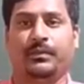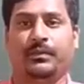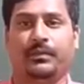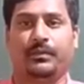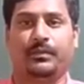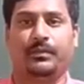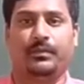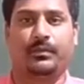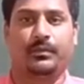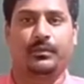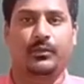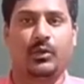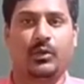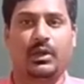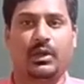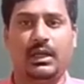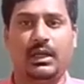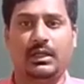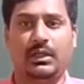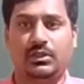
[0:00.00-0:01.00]
there. Okay.
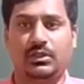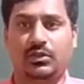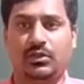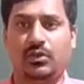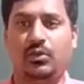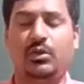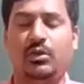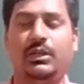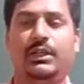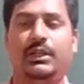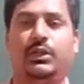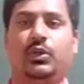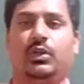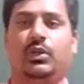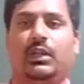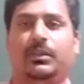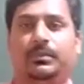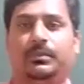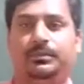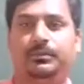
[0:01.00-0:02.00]
So only two types:
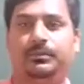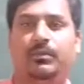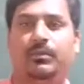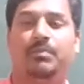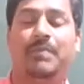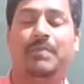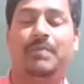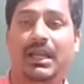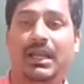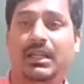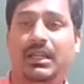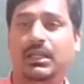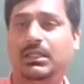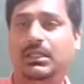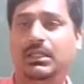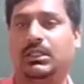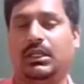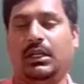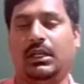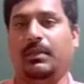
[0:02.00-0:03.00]
married,
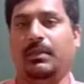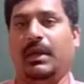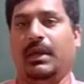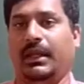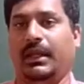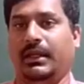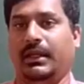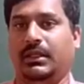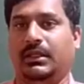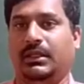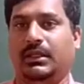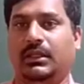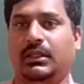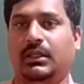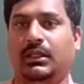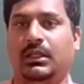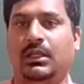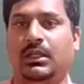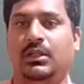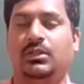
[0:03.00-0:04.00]
unmarried.
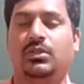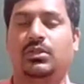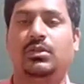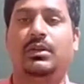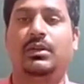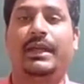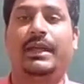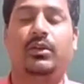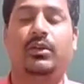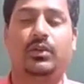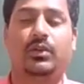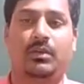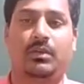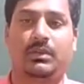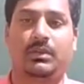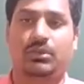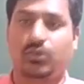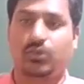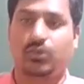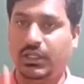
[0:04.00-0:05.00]
So dichotomous,
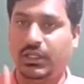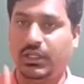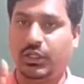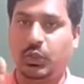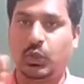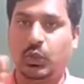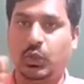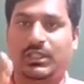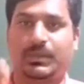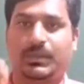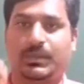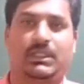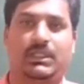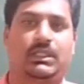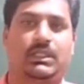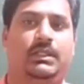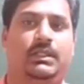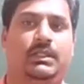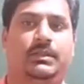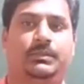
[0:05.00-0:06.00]
only two aspects.
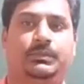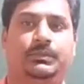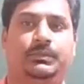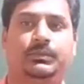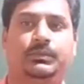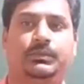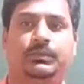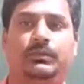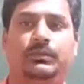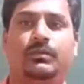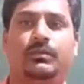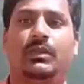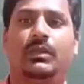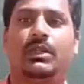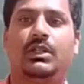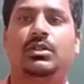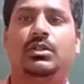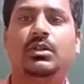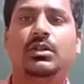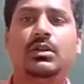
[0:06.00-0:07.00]

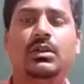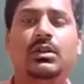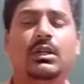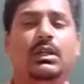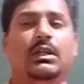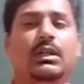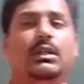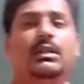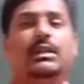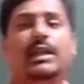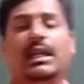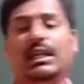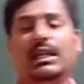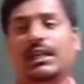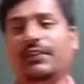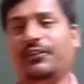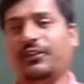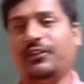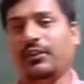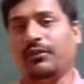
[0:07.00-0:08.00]
So then if
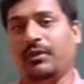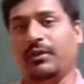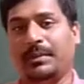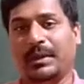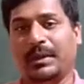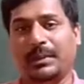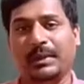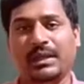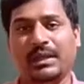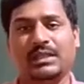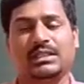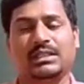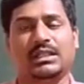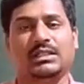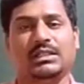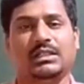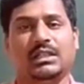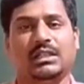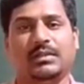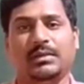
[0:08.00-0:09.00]
we prepare such a
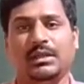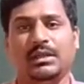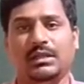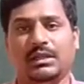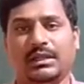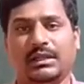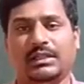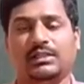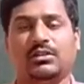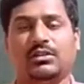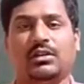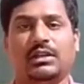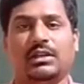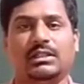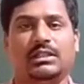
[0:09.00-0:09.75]
table, it is called as a